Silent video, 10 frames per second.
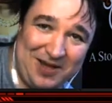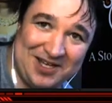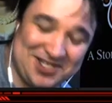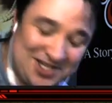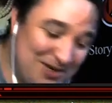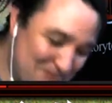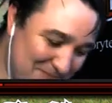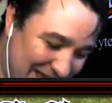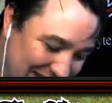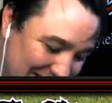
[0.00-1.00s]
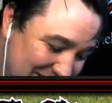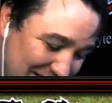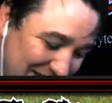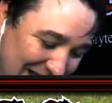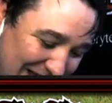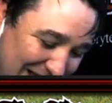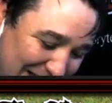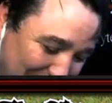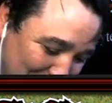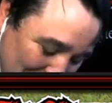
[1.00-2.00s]
person made,
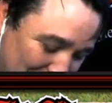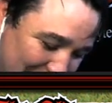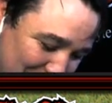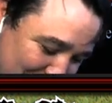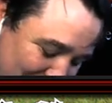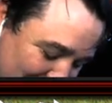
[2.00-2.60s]
complete with